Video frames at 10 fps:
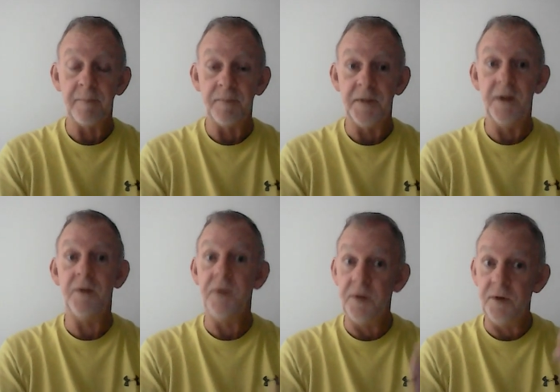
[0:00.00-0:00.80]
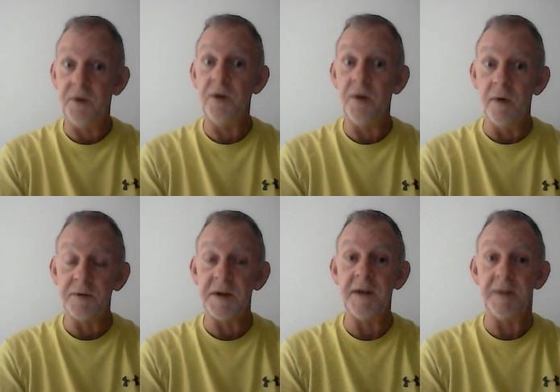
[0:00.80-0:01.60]
You, you, you're going to
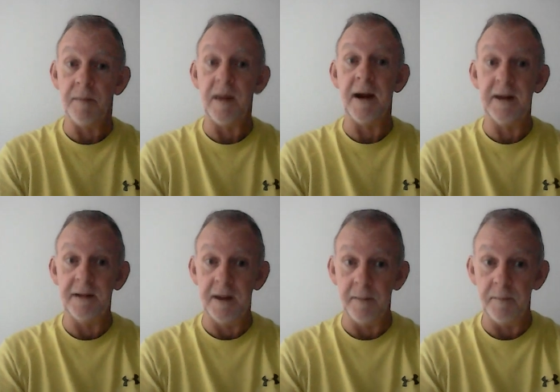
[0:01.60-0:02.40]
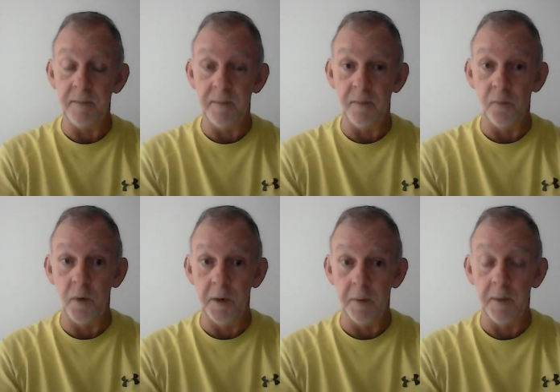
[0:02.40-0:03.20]
see somebody that
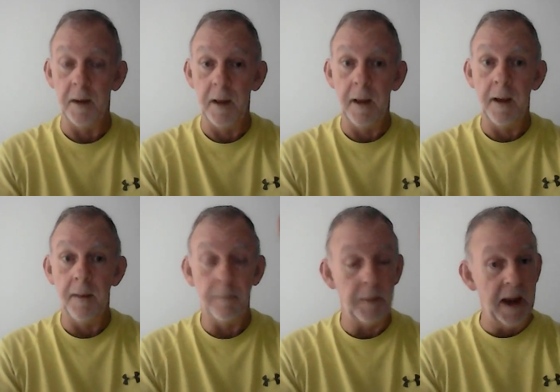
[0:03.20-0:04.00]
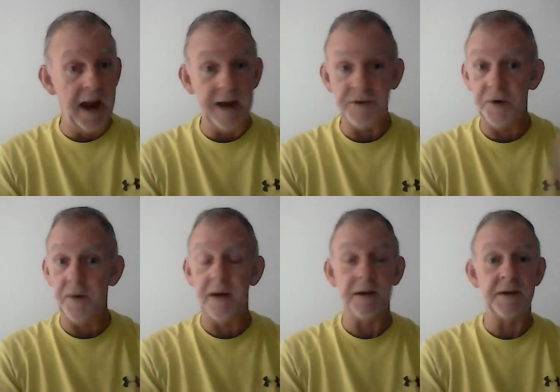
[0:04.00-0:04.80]
will plant you
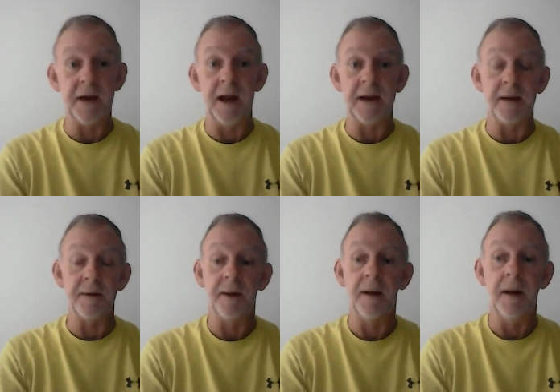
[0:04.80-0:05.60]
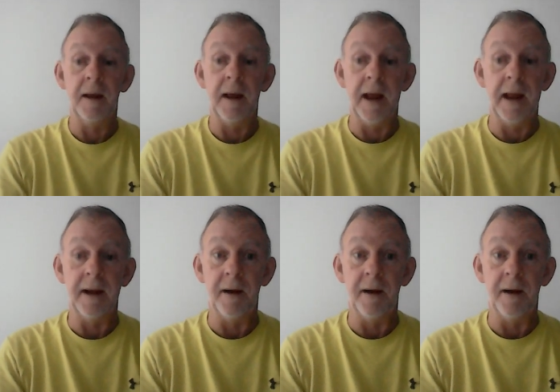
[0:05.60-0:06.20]
in a second. And uh,